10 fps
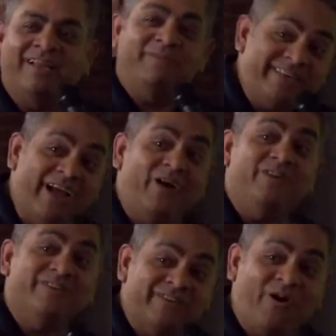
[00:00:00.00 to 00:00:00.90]
Let me tell
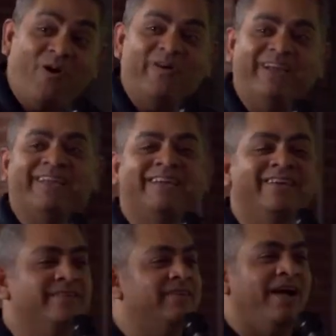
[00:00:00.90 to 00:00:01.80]
you the story.
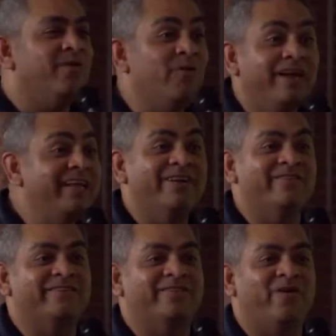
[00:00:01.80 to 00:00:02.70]
I don't want to hear
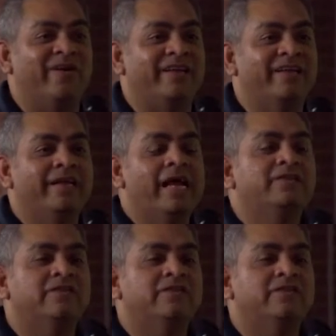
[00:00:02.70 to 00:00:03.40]
the story. And